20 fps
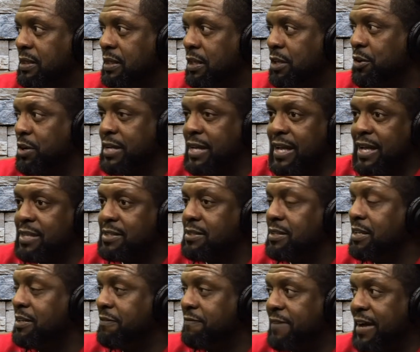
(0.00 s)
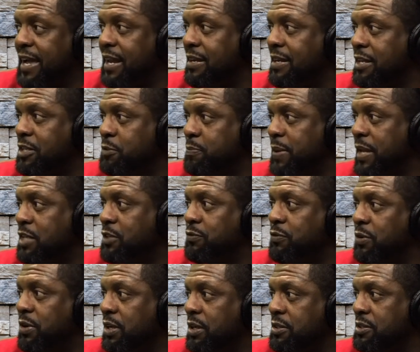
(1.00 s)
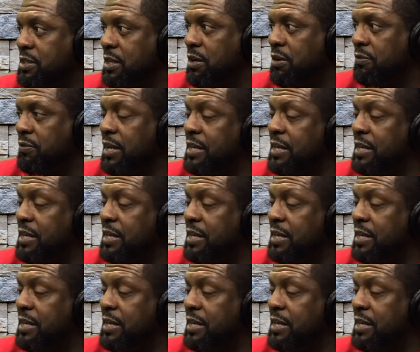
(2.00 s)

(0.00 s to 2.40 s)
You're constantly defining that space for yourself.